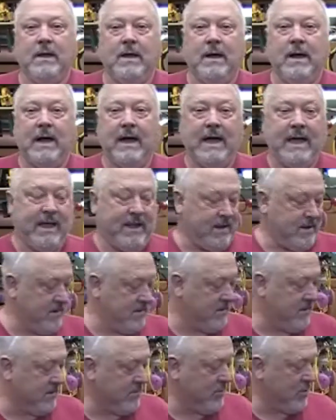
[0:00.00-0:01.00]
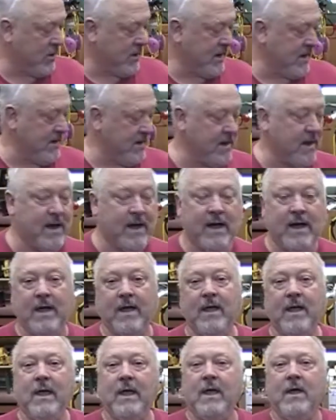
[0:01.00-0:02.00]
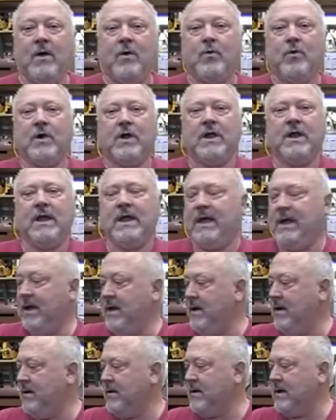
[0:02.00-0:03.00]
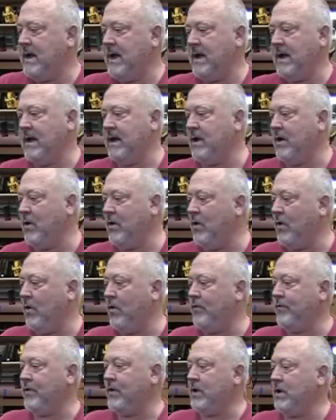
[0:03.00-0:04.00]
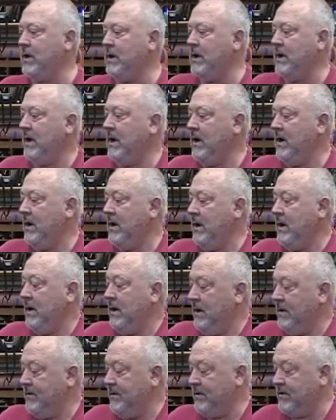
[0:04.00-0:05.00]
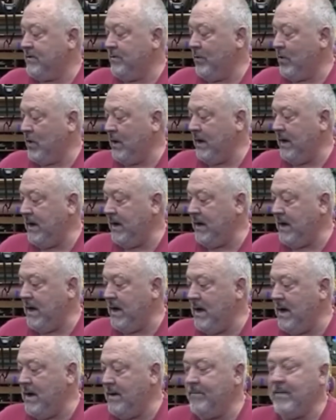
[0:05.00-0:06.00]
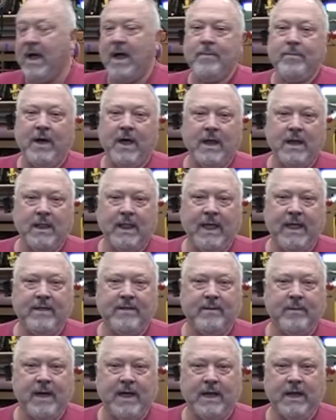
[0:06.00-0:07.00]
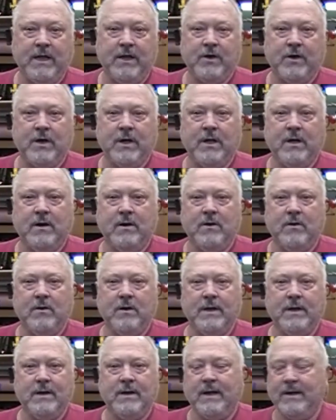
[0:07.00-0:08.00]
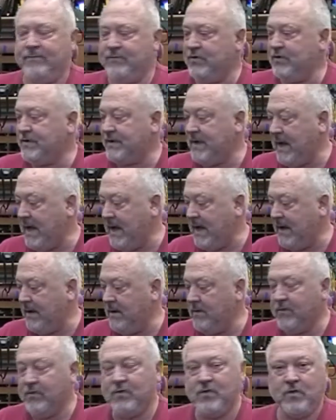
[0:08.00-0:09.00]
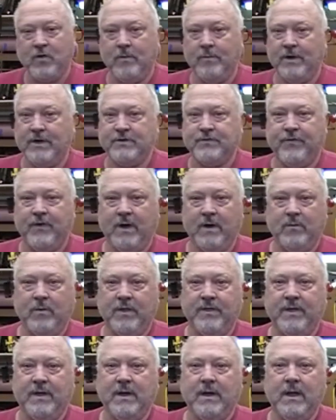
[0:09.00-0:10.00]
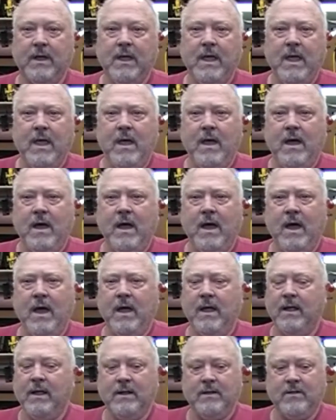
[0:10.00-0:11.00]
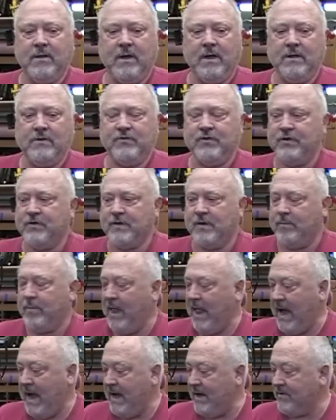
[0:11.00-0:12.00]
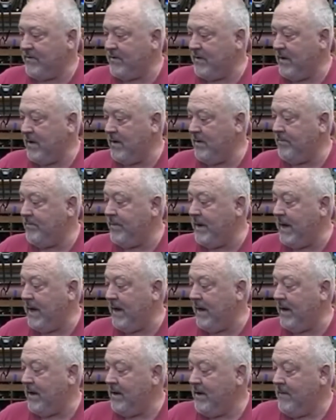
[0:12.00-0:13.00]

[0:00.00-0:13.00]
Hi, good morning. We're going to kind of go over this morning. I bought a lathe about a year ago, and I've just had so much fun with it. It's just a blast. But